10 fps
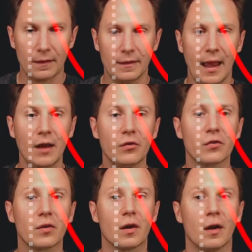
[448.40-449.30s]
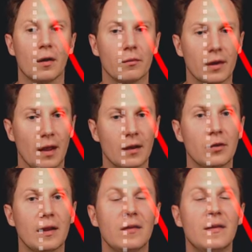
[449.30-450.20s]
Next,
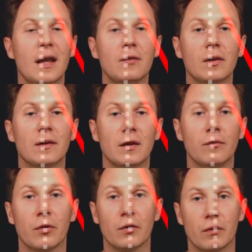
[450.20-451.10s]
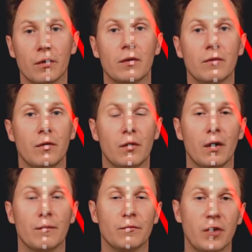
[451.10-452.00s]
calculate the derivative
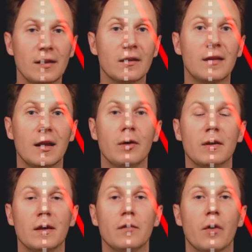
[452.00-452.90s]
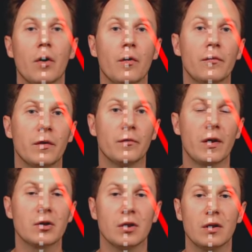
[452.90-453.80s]
check the derivative of the
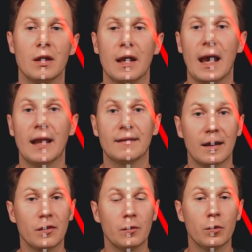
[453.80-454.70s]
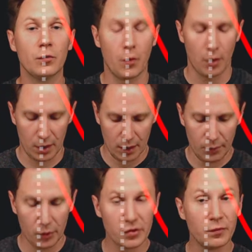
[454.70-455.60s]
function at x equals 4.
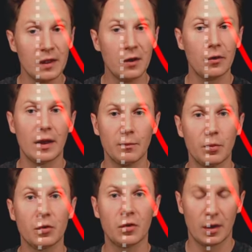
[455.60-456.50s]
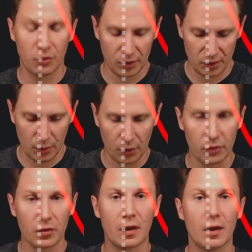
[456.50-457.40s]
Pause the video and input your answer in the box.